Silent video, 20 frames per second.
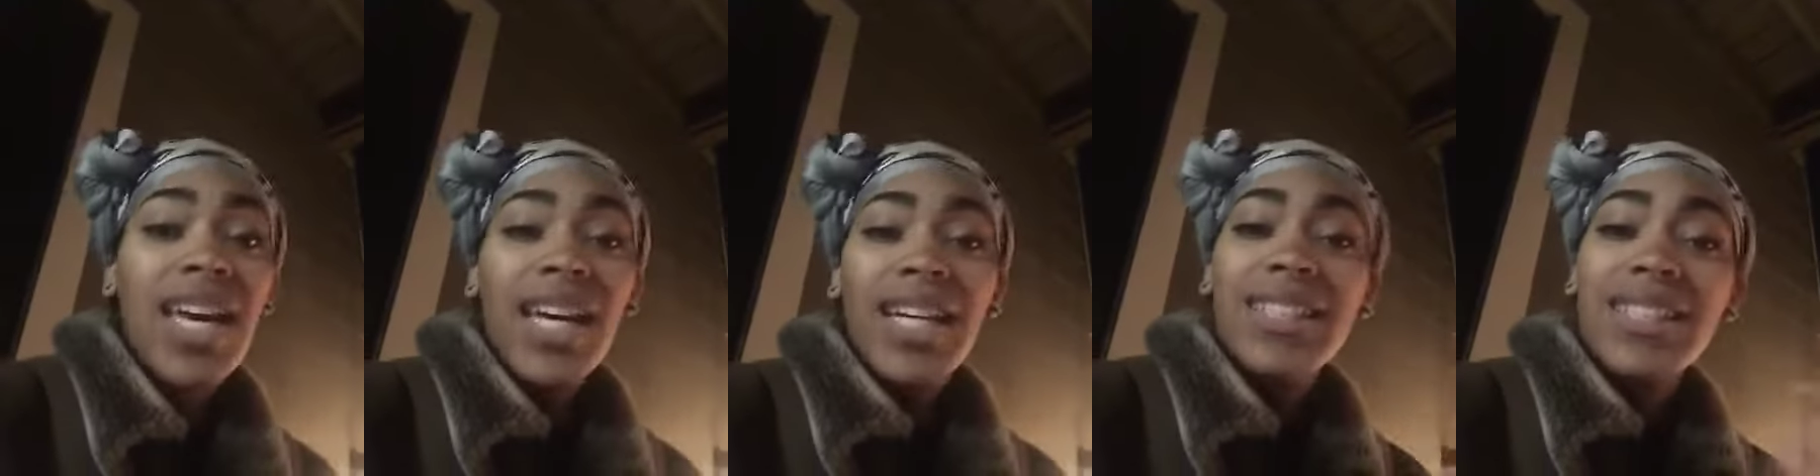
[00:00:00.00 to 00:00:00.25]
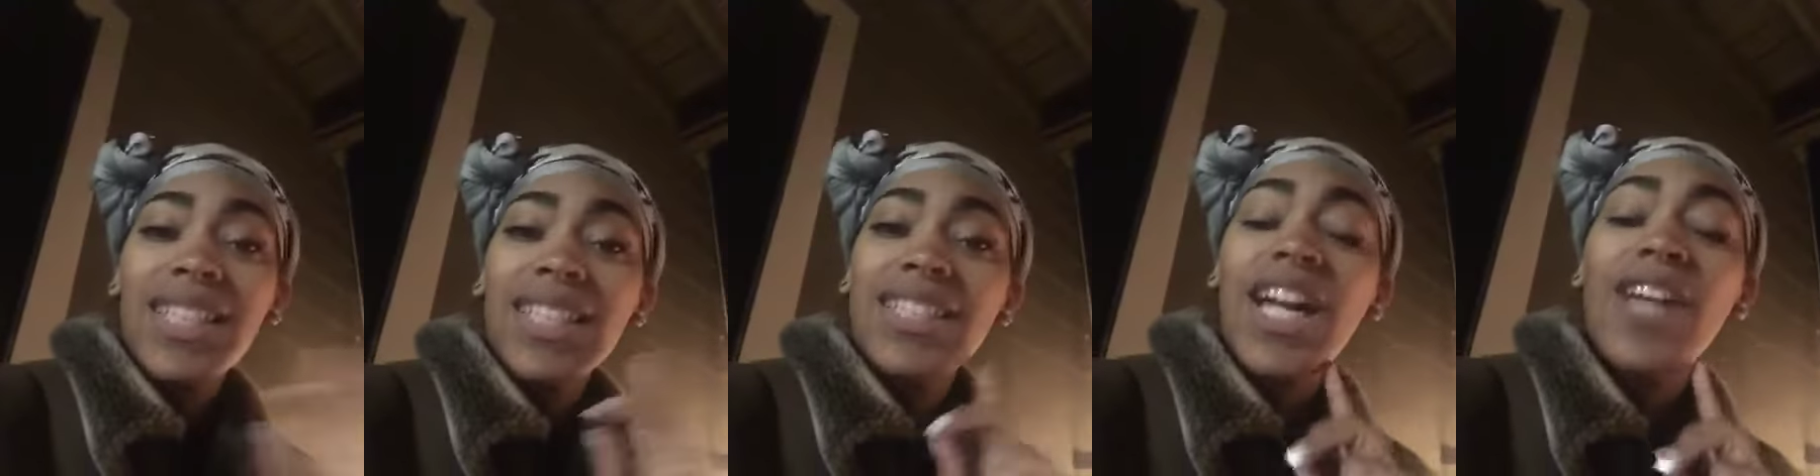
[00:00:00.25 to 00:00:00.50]

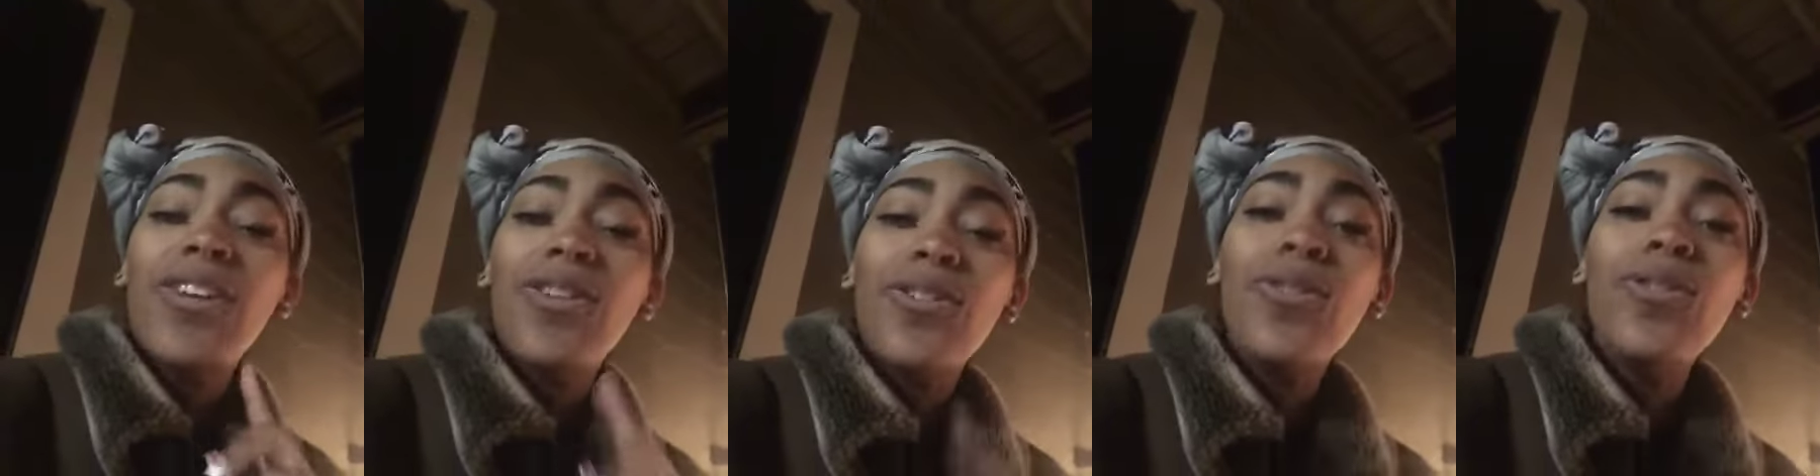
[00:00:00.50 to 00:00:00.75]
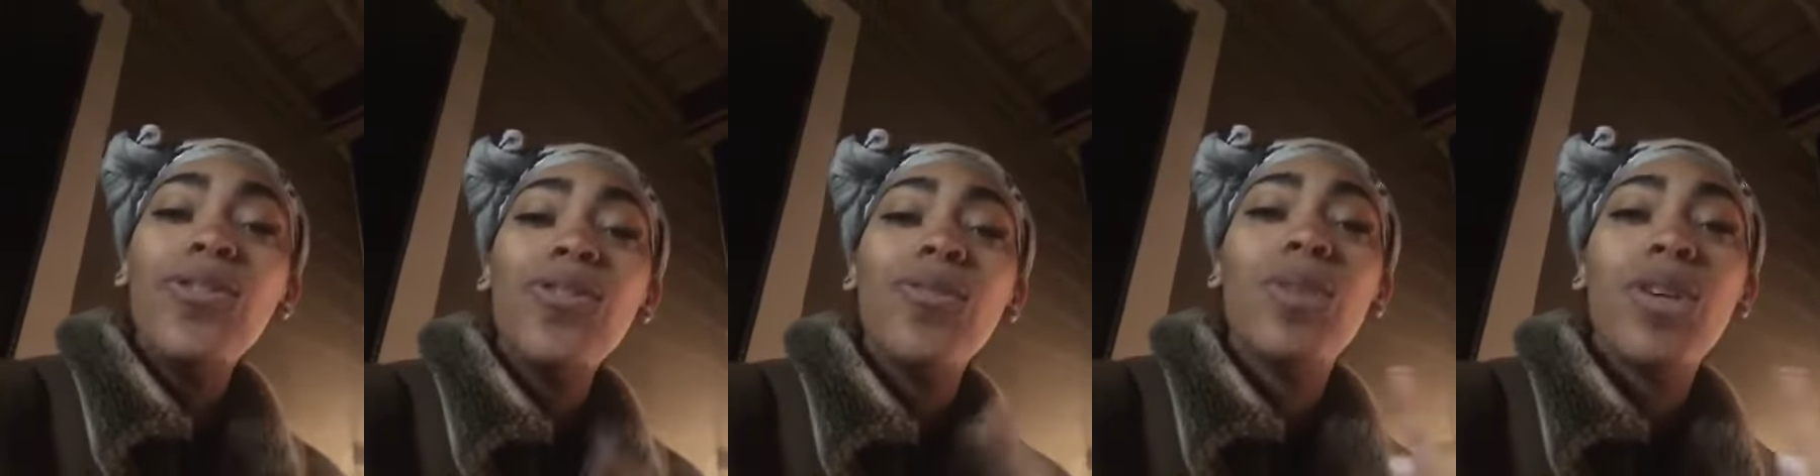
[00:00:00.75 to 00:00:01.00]
he says i knew
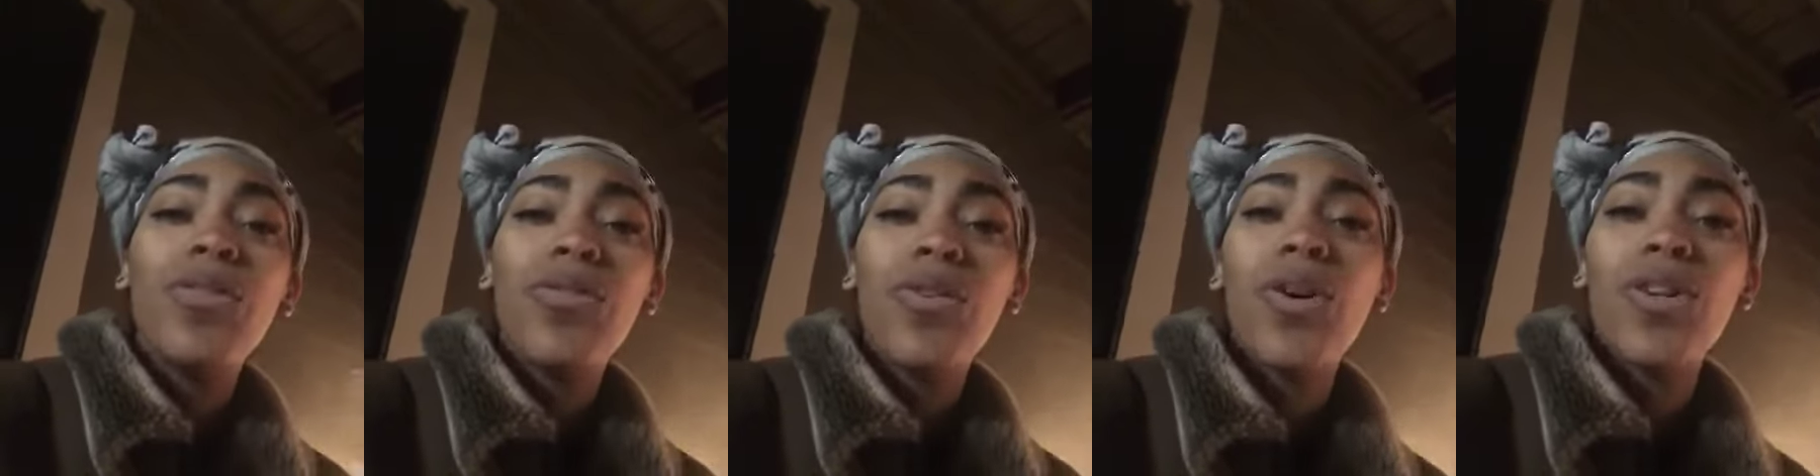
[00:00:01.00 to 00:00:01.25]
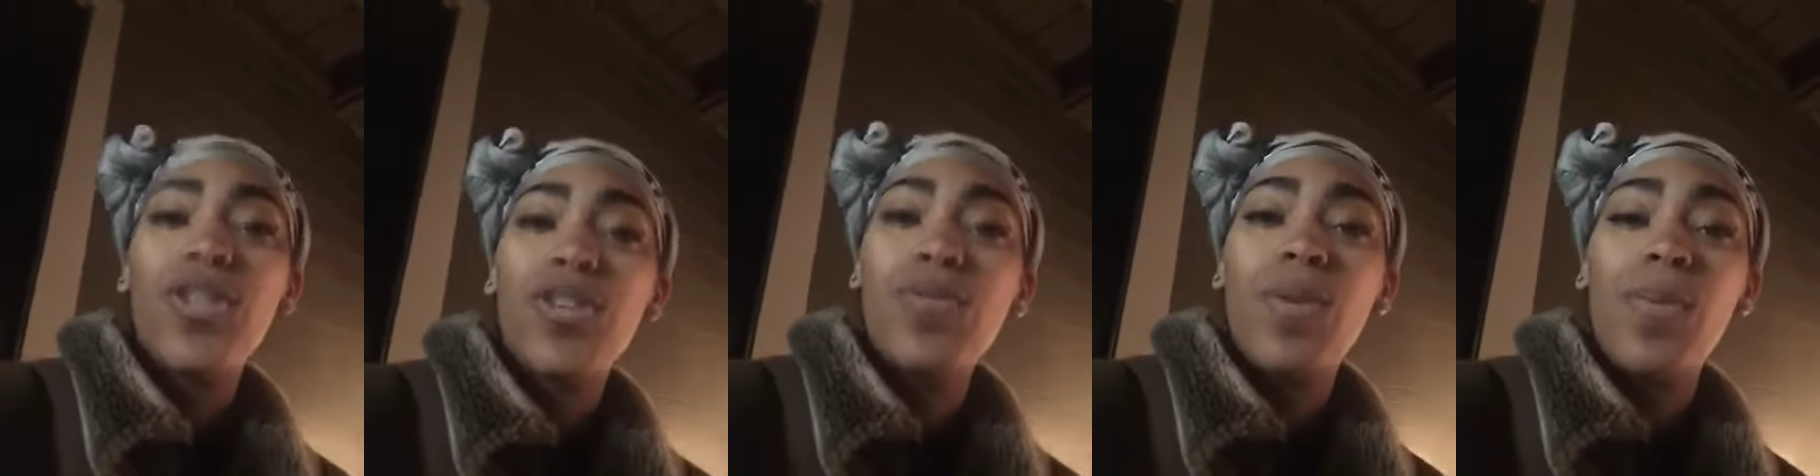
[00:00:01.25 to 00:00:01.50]
you
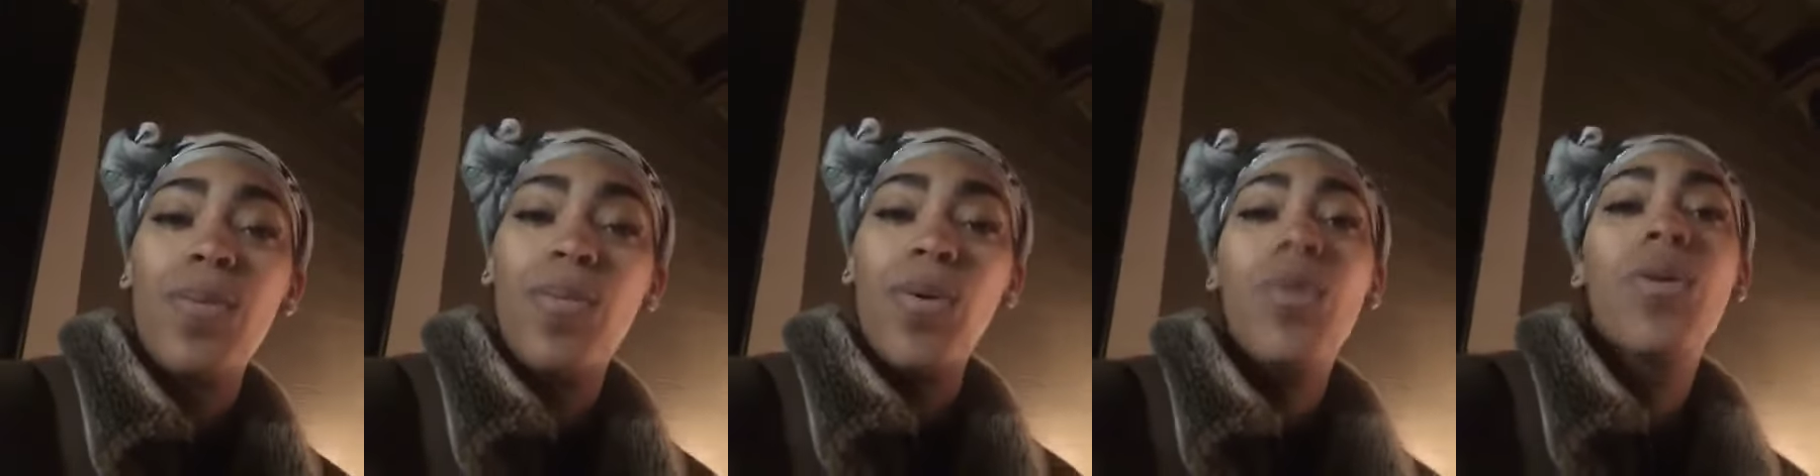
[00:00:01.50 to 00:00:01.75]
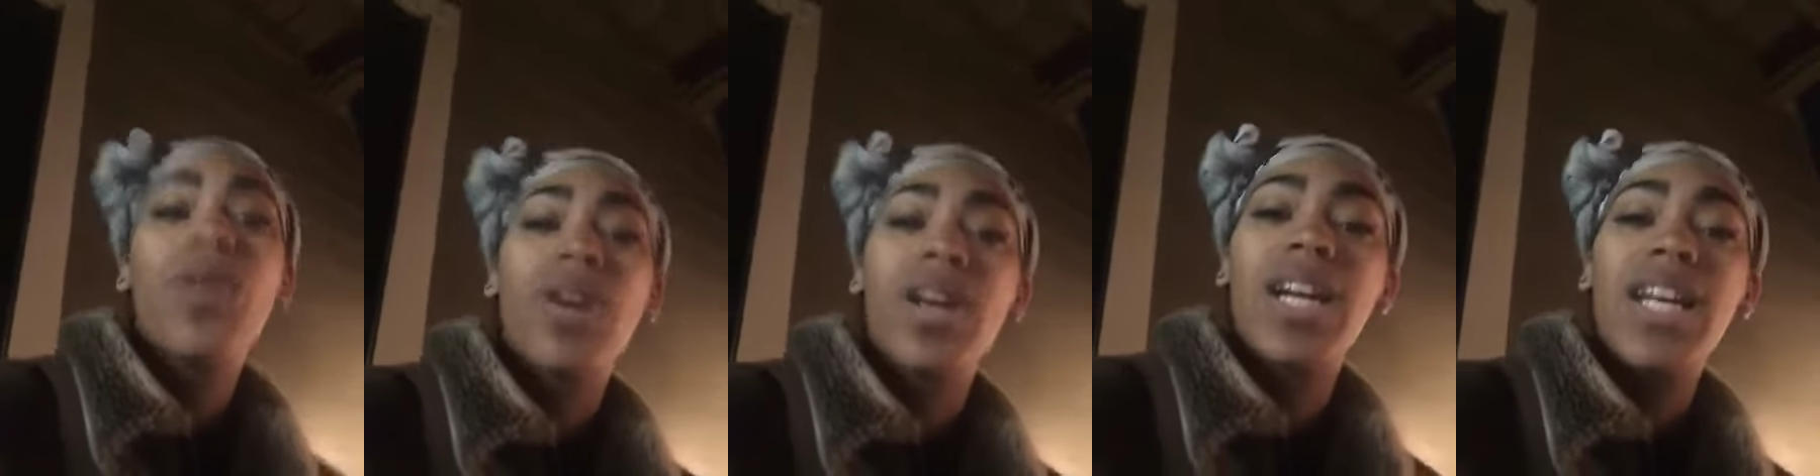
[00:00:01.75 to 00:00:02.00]
before you were
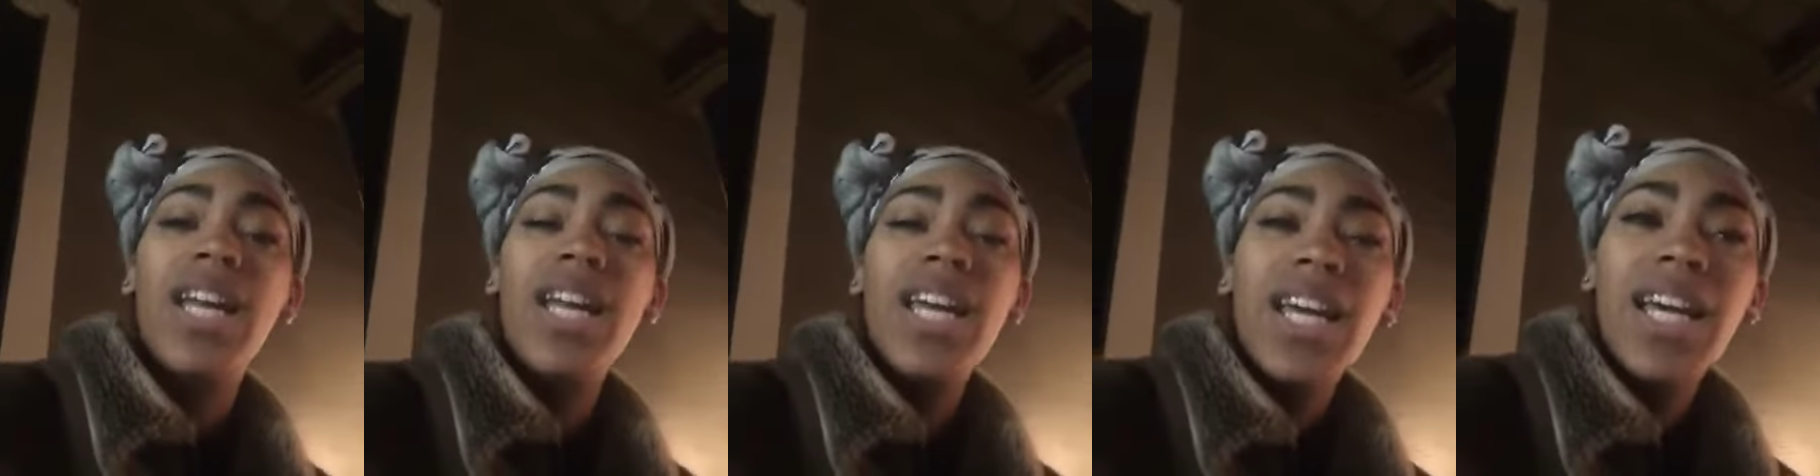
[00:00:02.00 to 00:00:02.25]
born